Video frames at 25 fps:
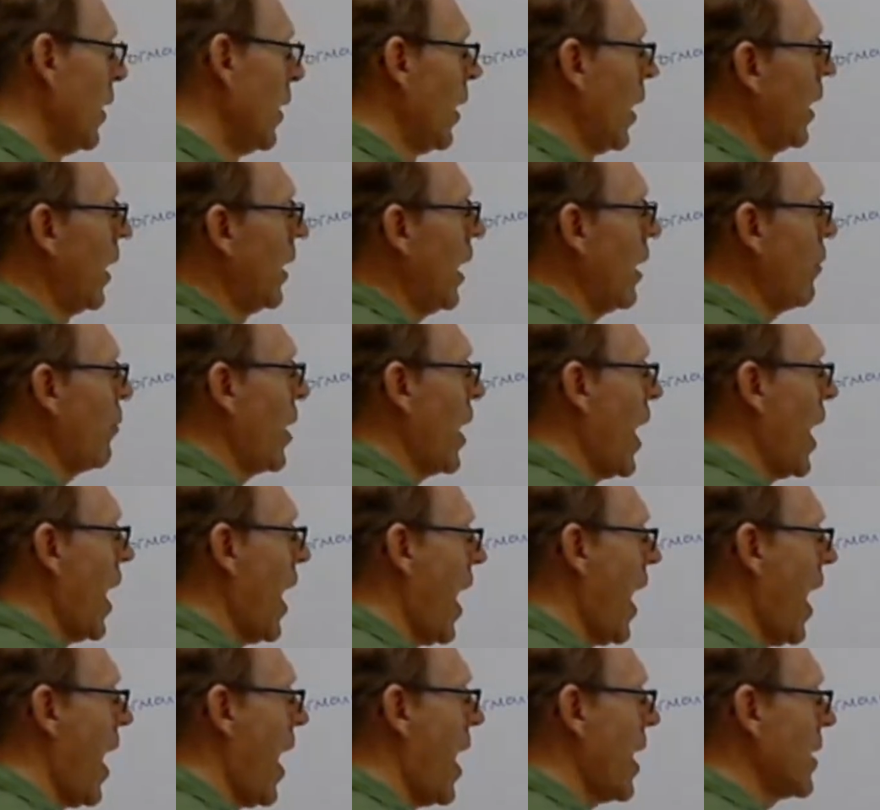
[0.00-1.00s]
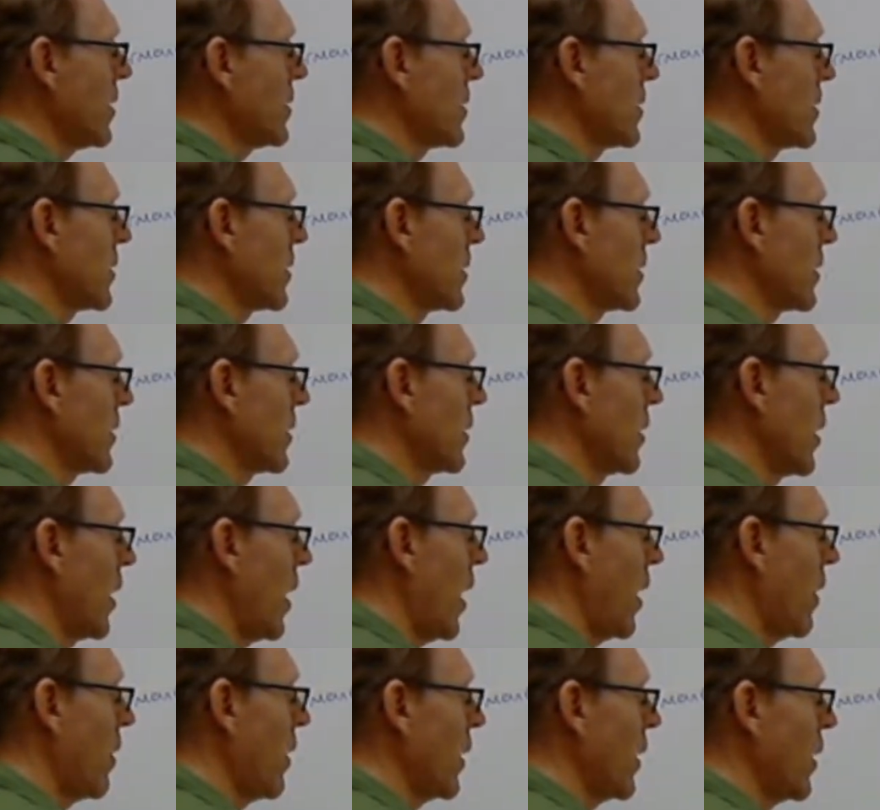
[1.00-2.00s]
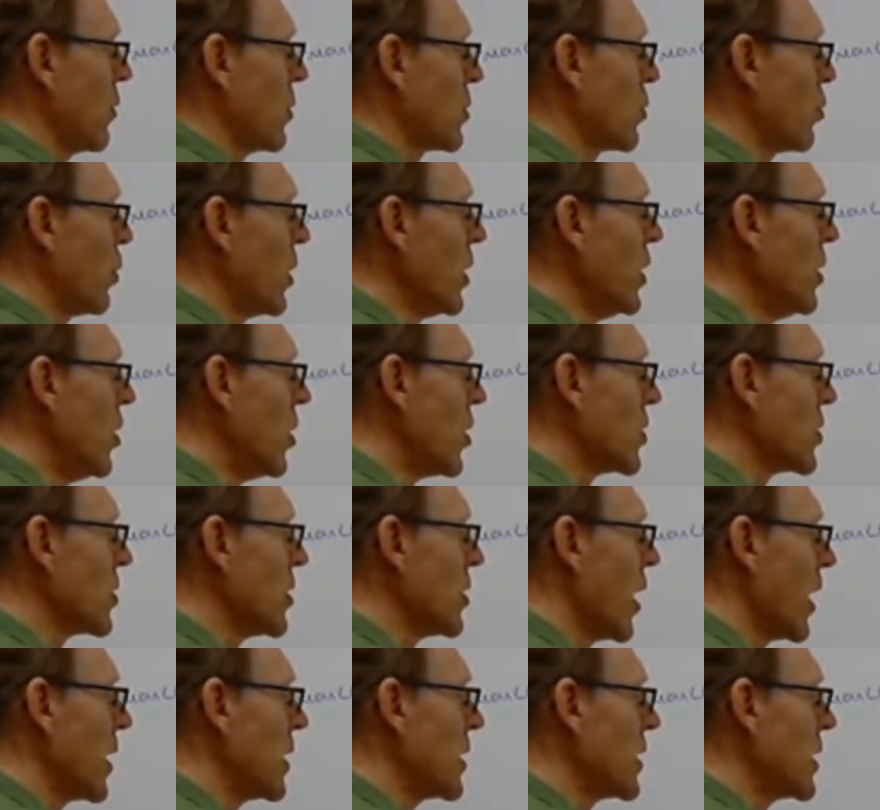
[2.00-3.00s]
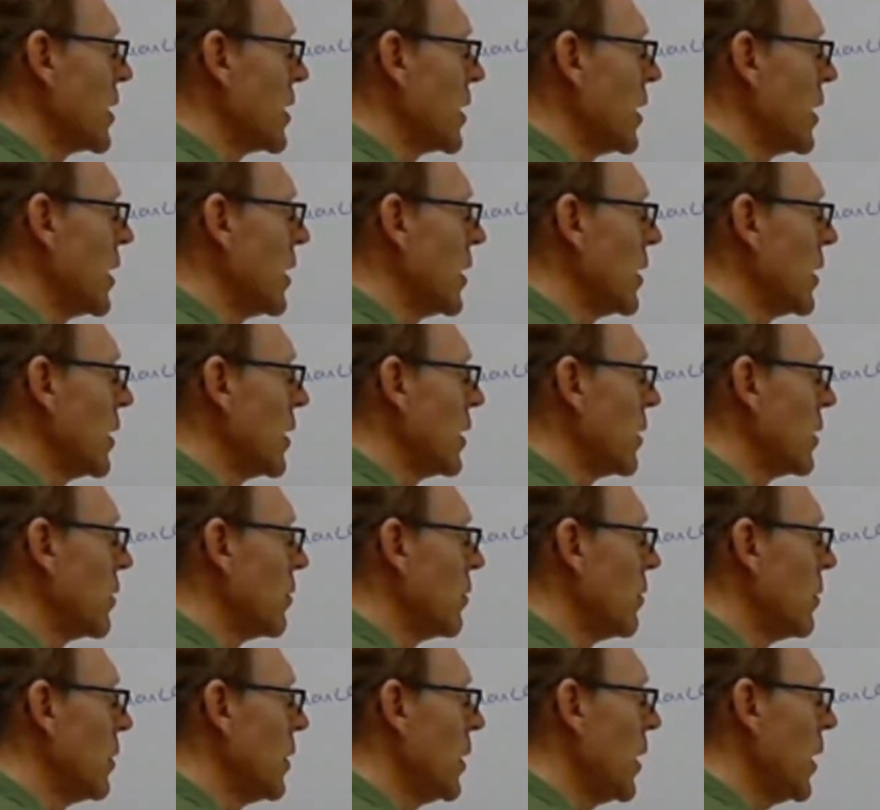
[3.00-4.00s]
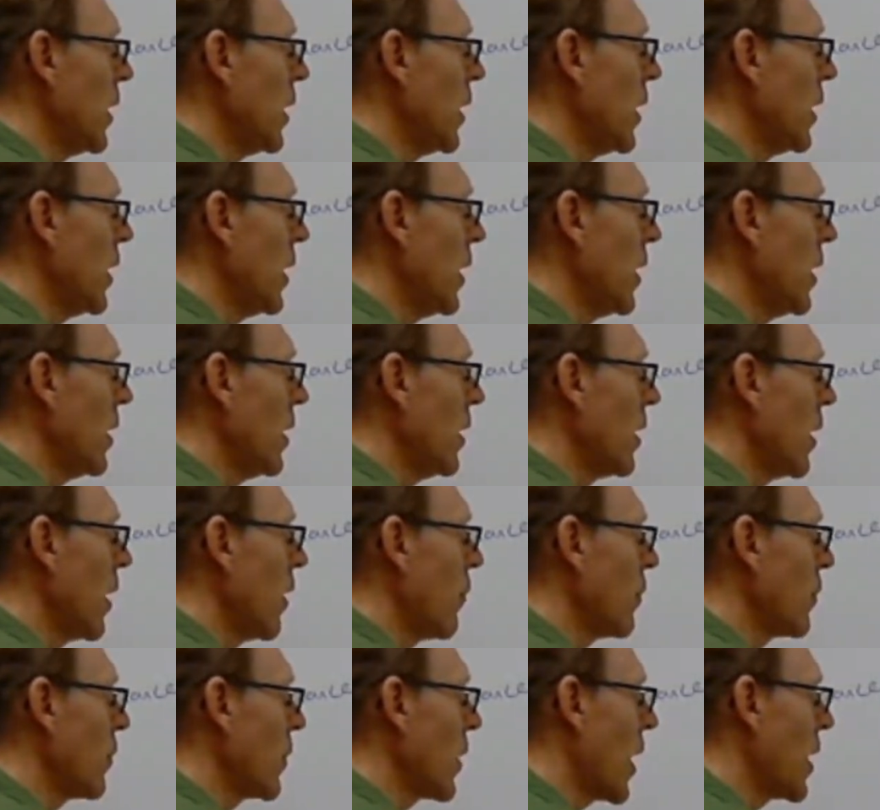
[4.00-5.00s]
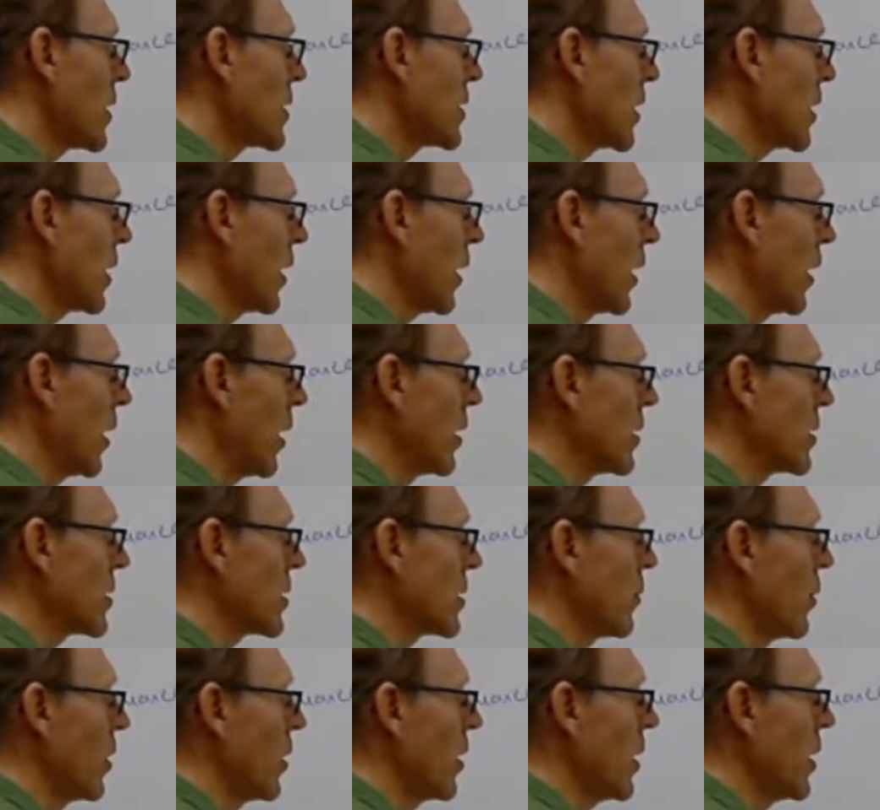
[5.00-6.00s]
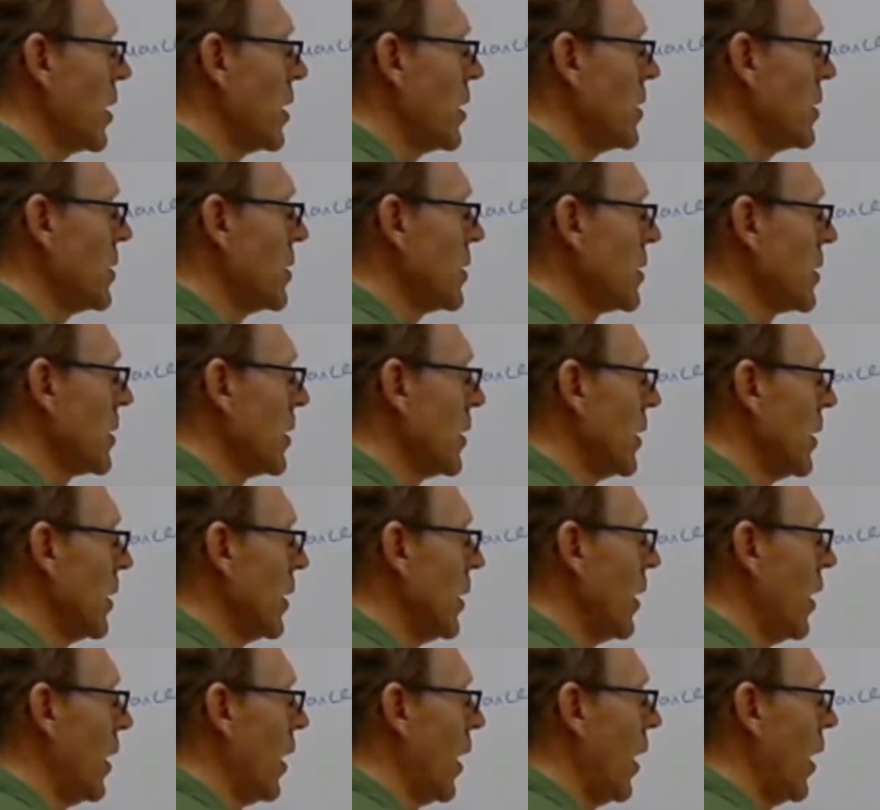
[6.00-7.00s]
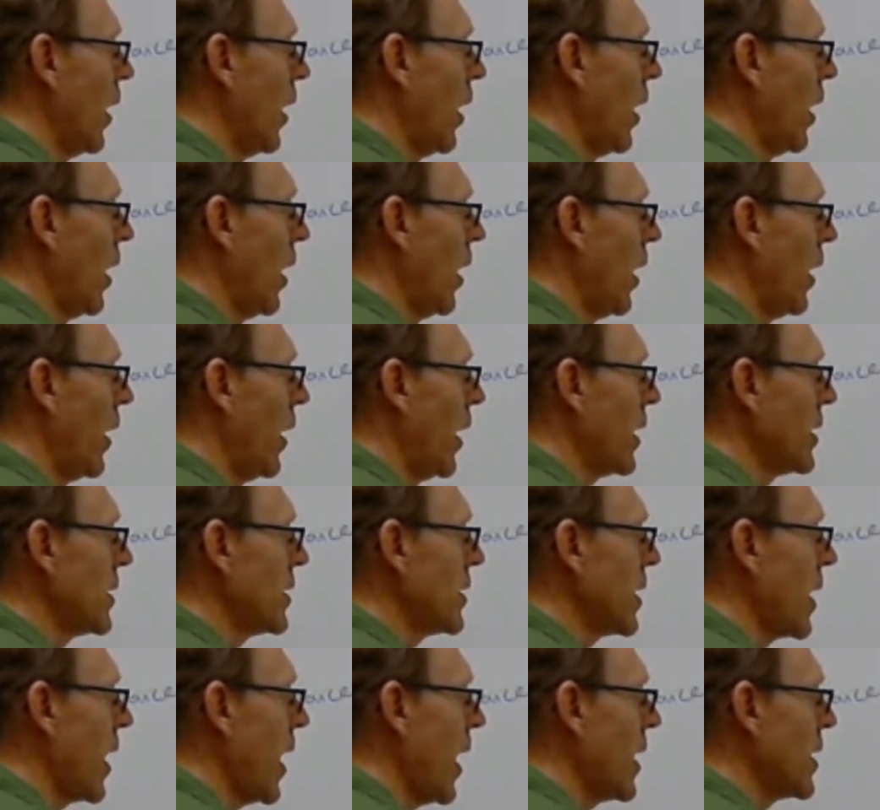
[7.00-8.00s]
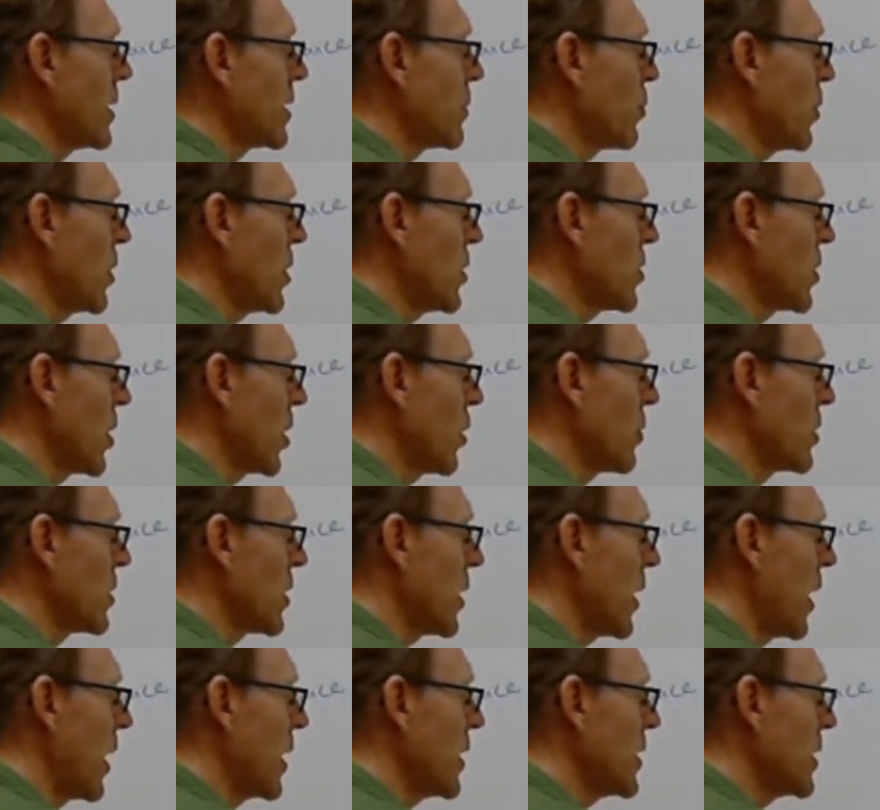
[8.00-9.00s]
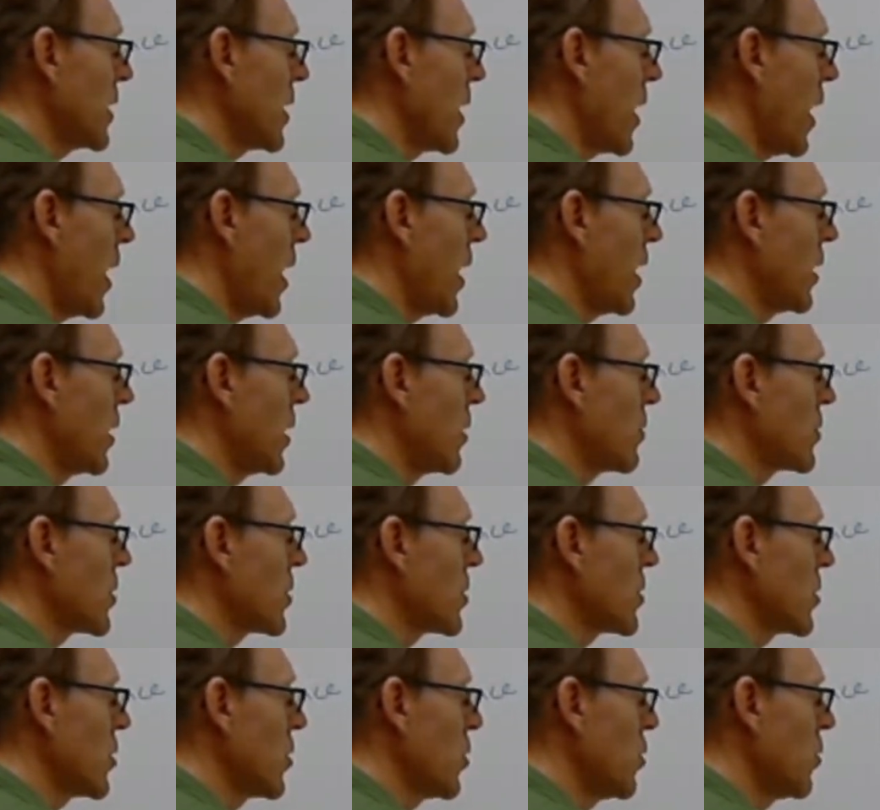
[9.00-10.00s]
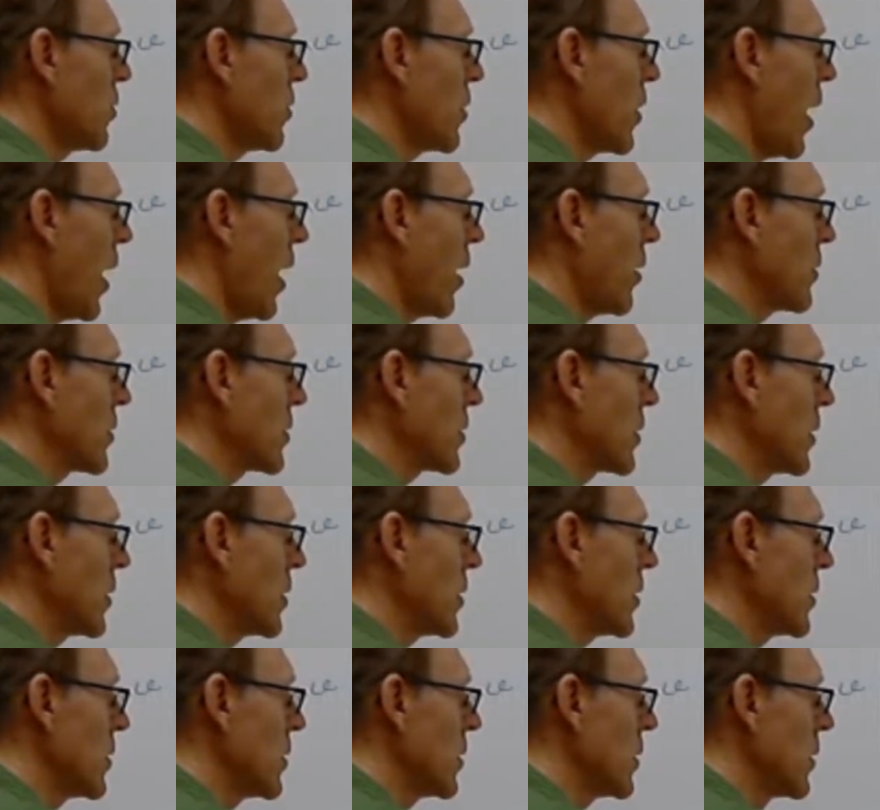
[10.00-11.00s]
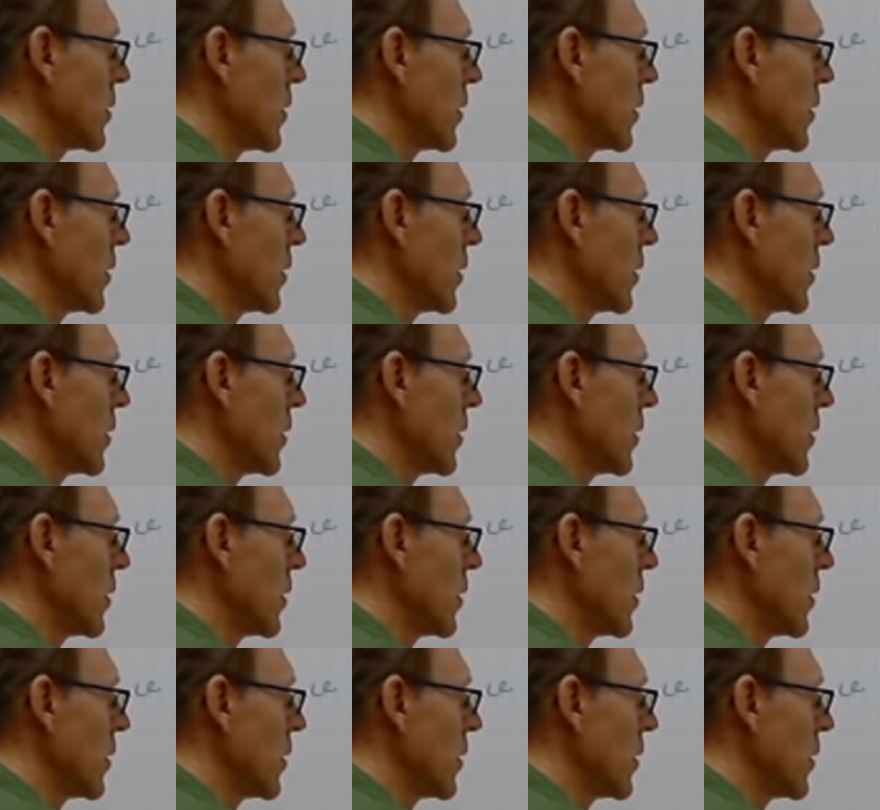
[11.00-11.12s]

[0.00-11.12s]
And then we had, I think there was Windows 93, I'm guessing a little at some of these, uh, 98, pretty sure there was a 98, there was a 2000.